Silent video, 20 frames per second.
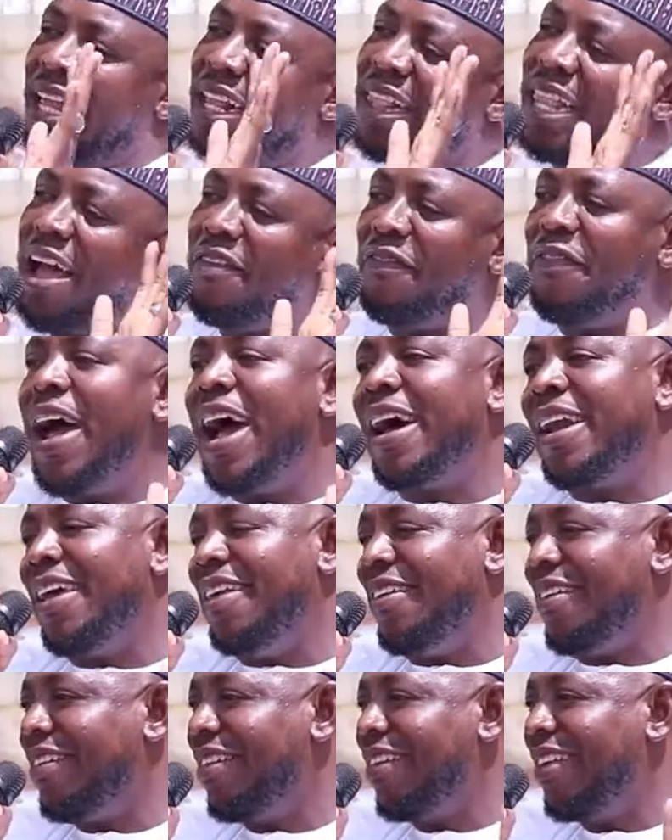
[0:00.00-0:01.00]

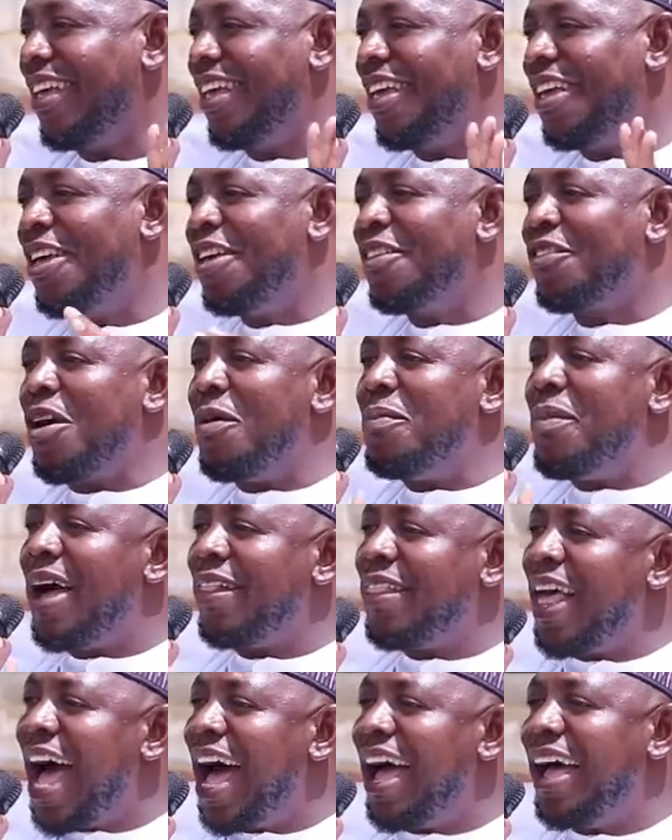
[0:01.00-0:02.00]
interference. So
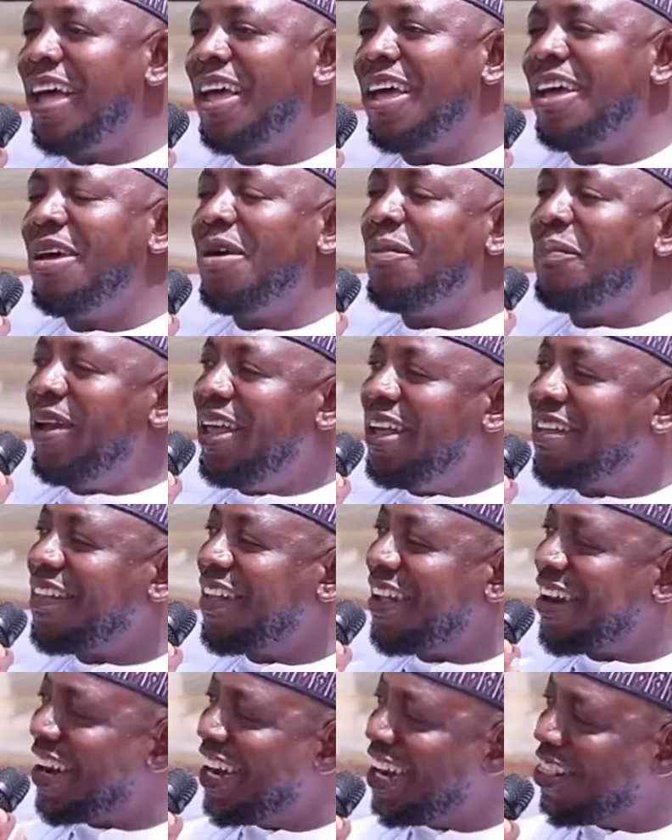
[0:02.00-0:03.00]
mother,
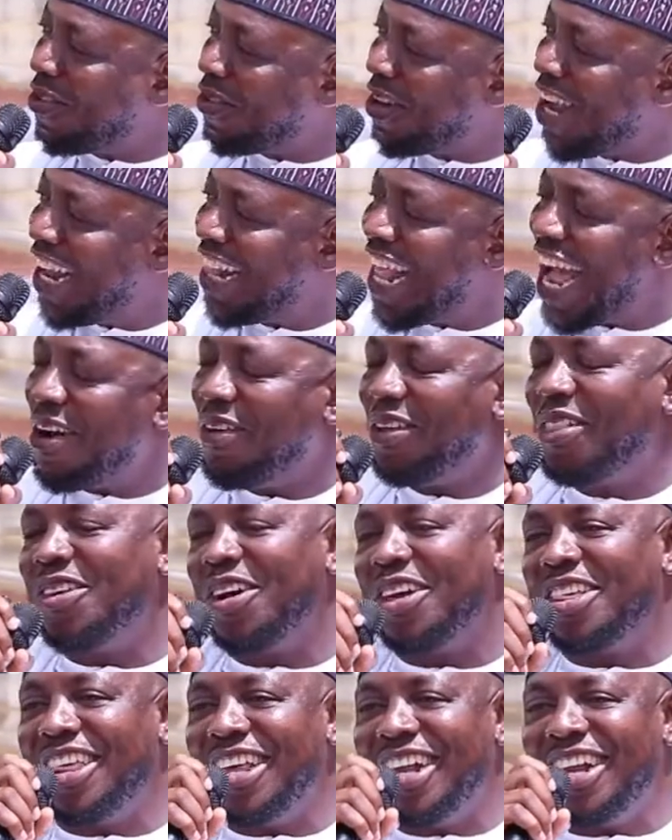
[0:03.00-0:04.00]
please read together with
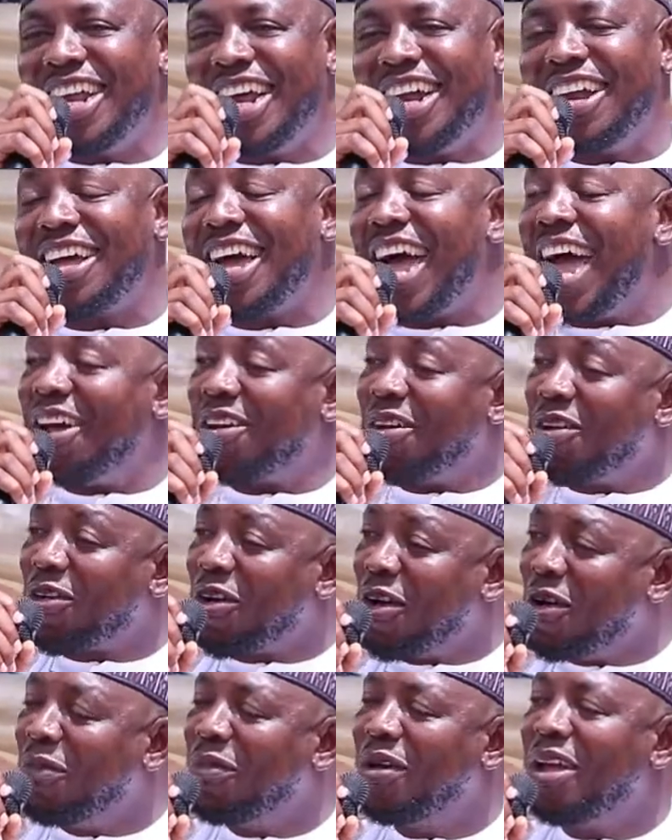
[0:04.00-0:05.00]
your children.
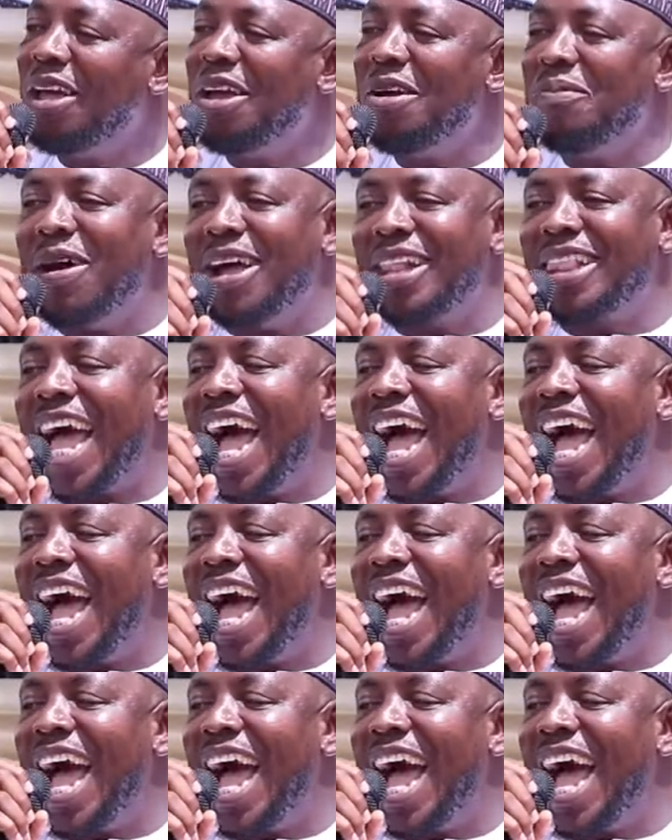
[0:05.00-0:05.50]
Khairukum man